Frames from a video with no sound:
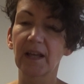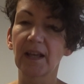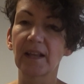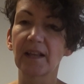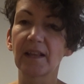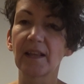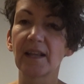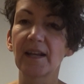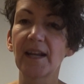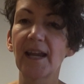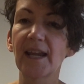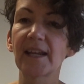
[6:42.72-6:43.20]

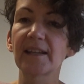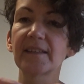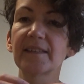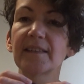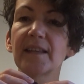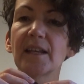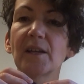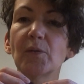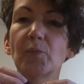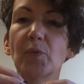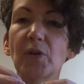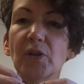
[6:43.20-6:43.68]
And the next
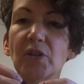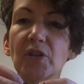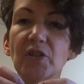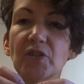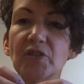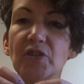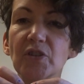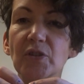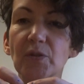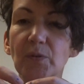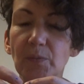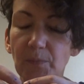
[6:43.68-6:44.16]
thing we're going
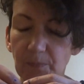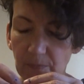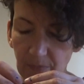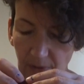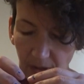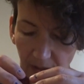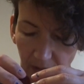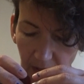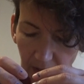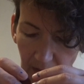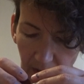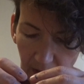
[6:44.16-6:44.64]
to do
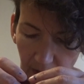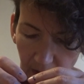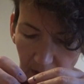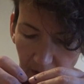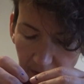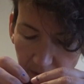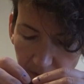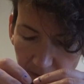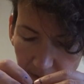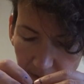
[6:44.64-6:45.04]
is